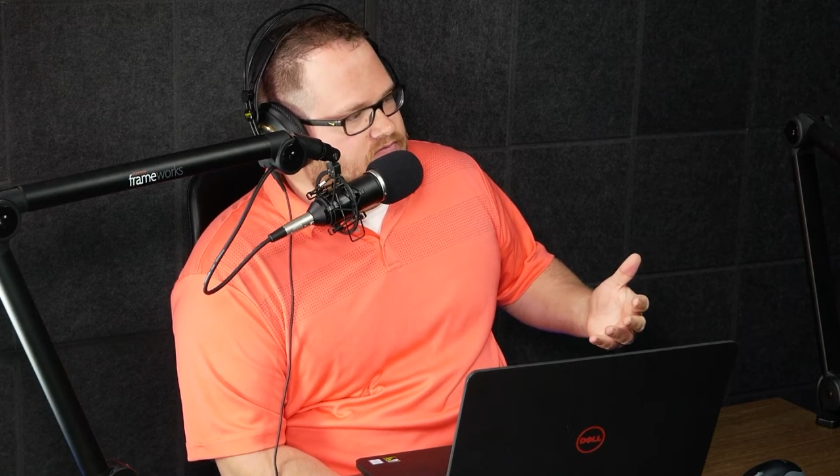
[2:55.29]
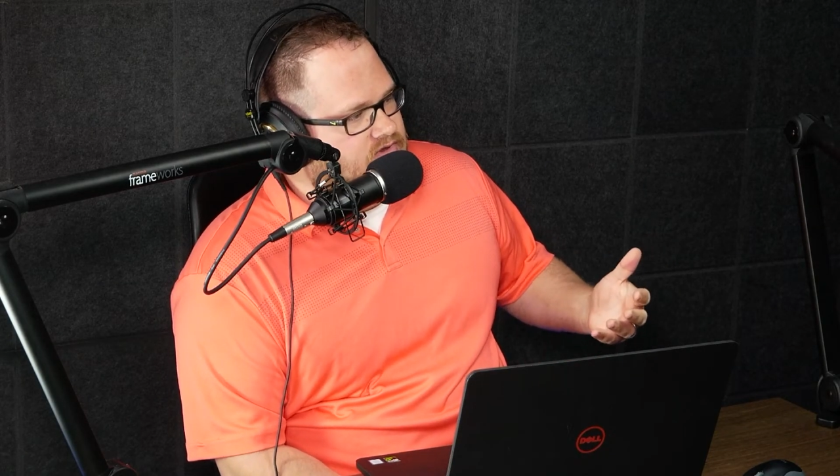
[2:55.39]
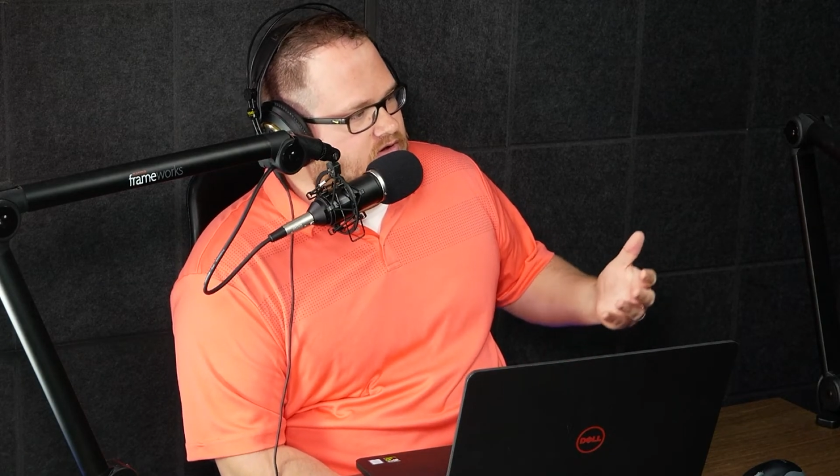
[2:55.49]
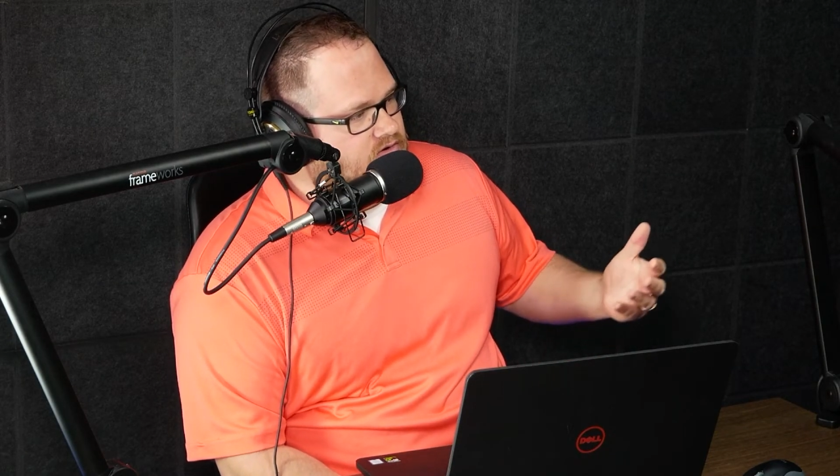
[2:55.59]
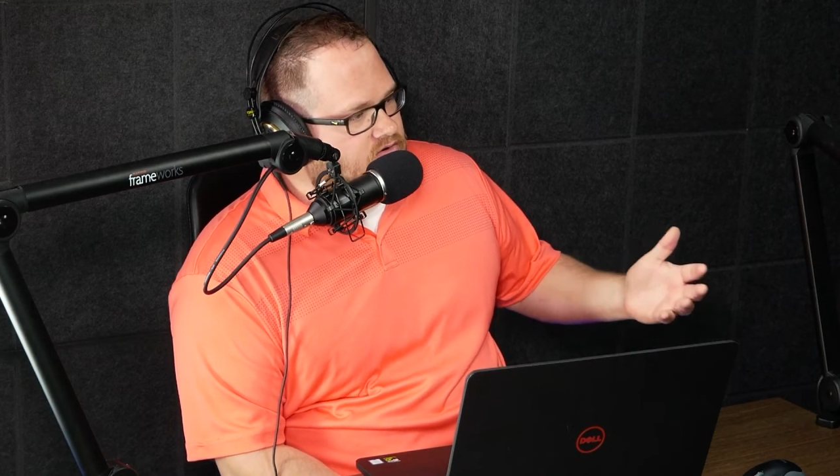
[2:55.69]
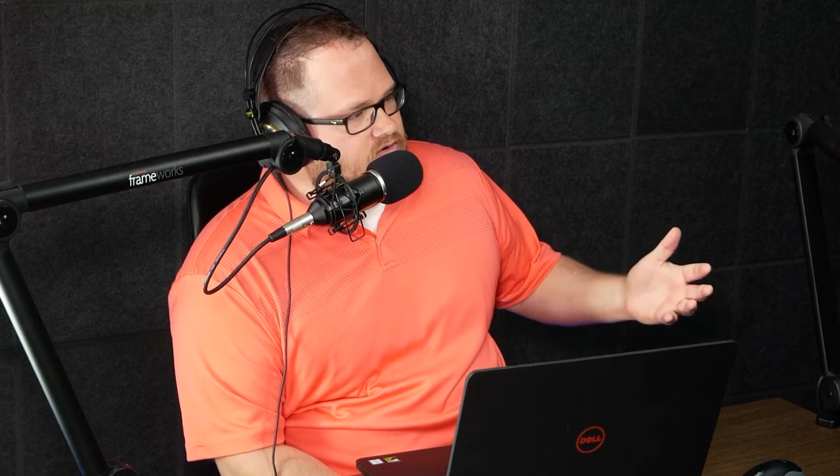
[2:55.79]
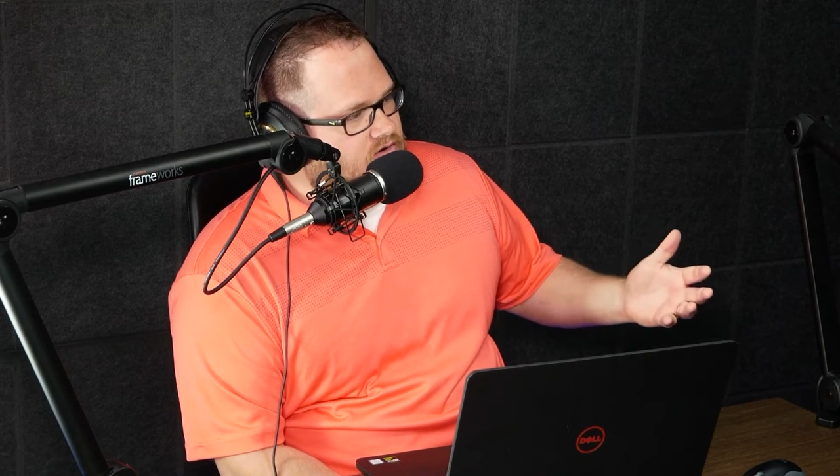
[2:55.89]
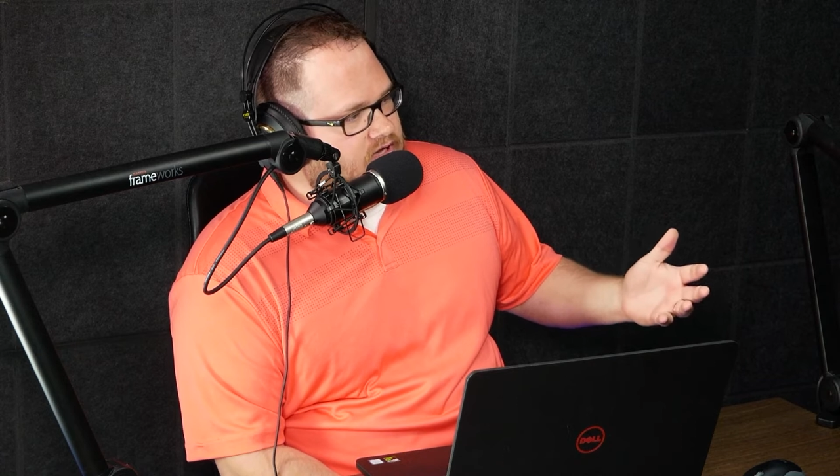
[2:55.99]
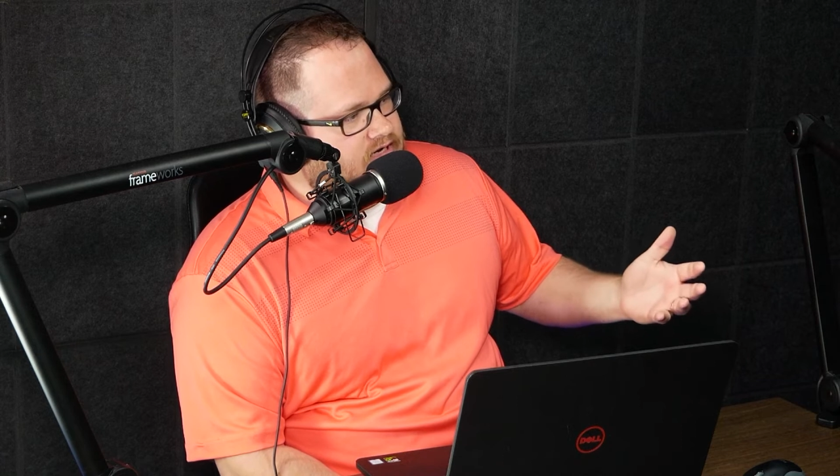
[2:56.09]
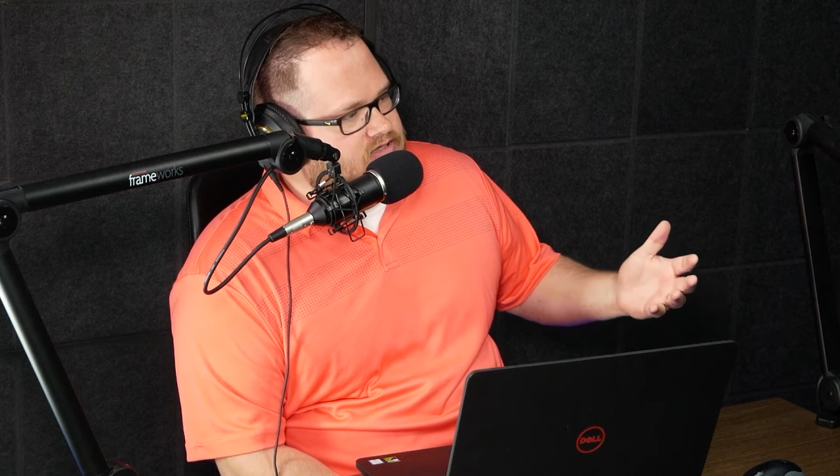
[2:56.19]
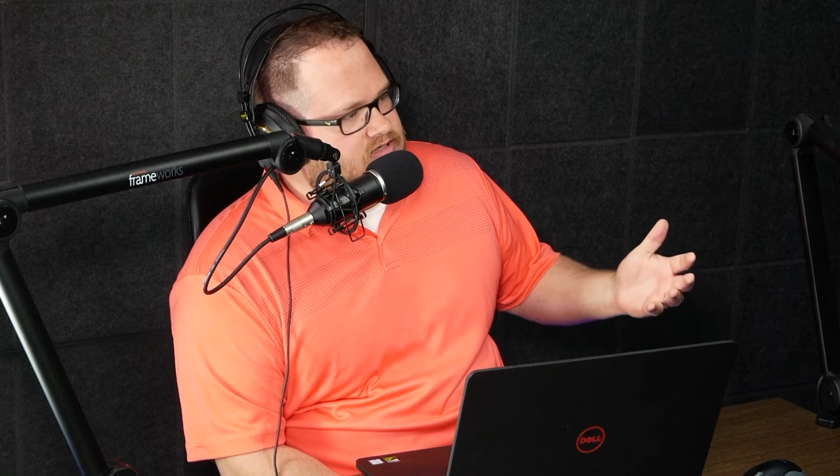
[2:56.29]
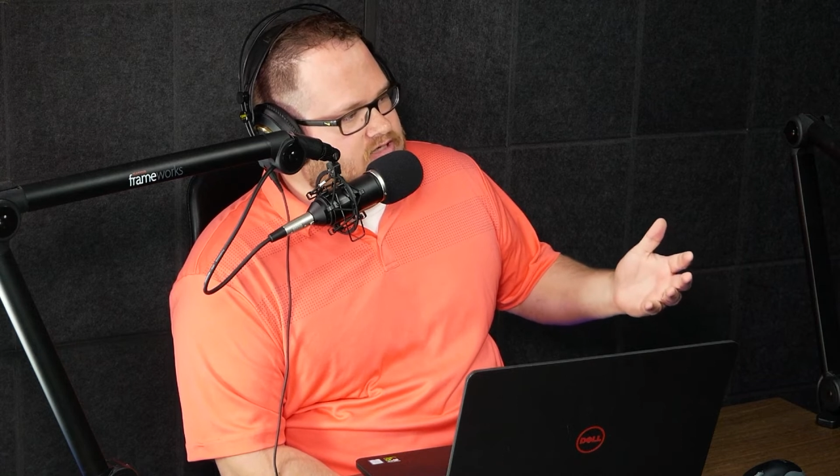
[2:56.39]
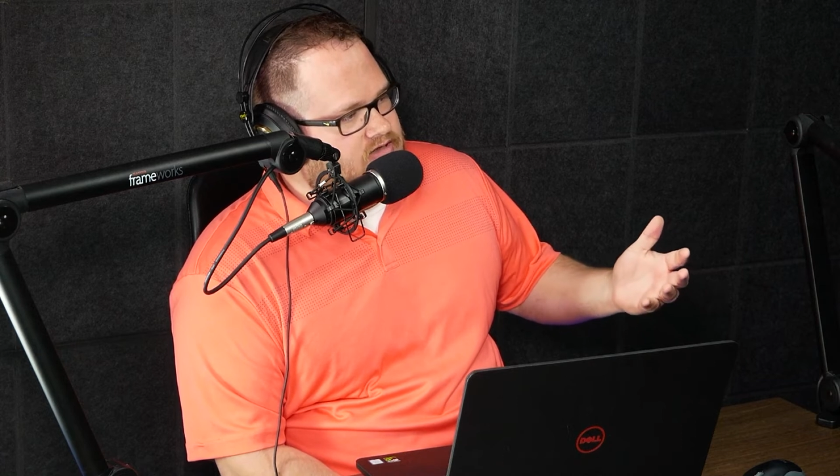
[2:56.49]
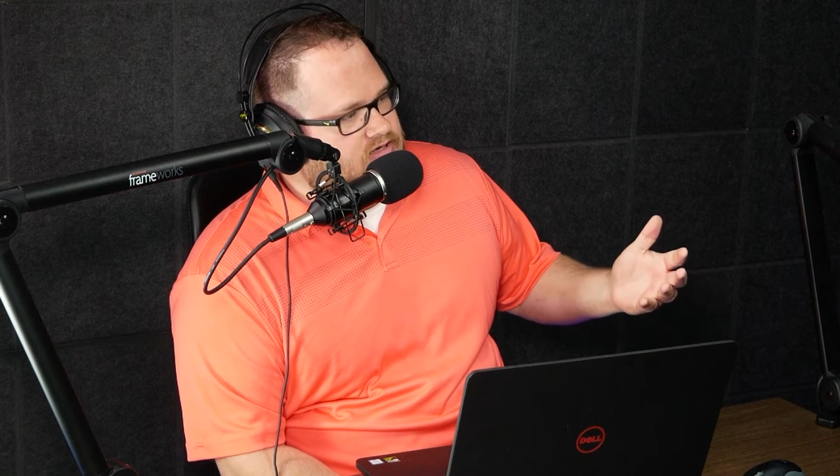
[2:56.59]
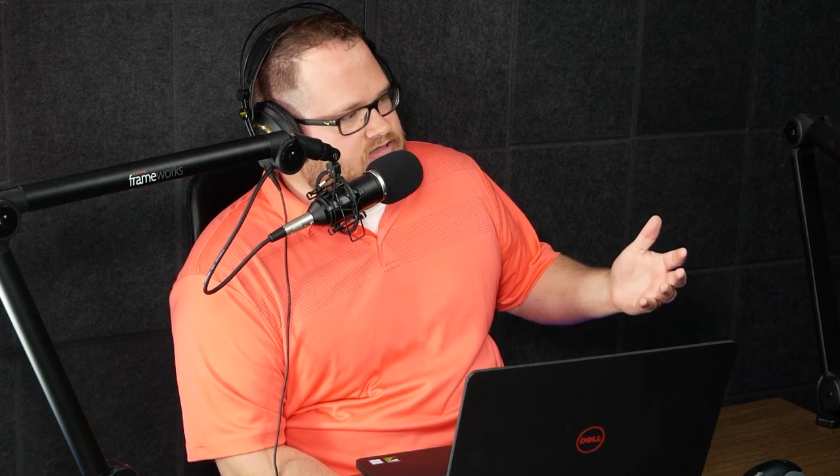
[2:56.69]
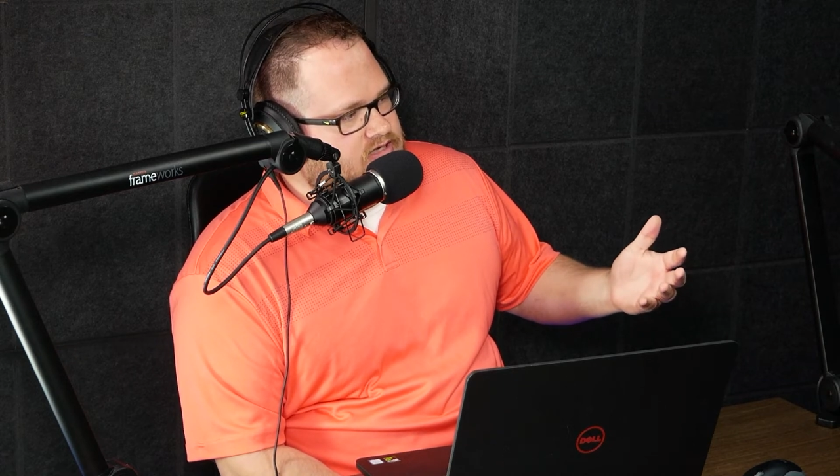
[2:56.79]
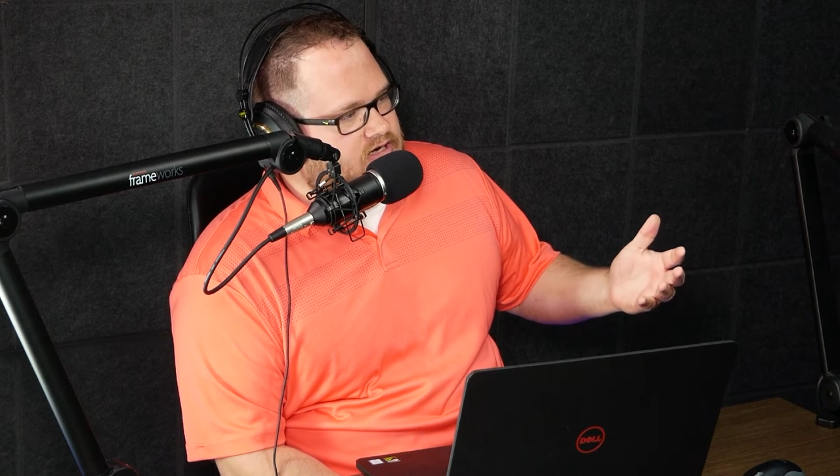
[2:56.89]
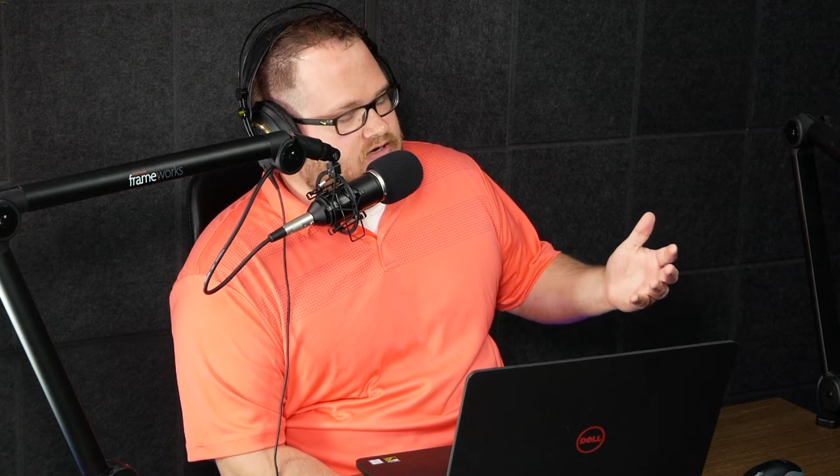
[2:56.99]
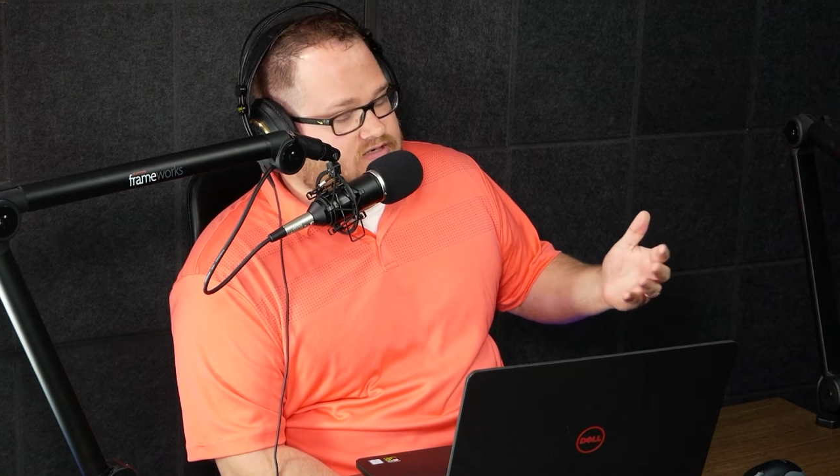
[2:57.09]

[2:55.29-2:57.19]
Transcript: with how Google likes to see things laid out,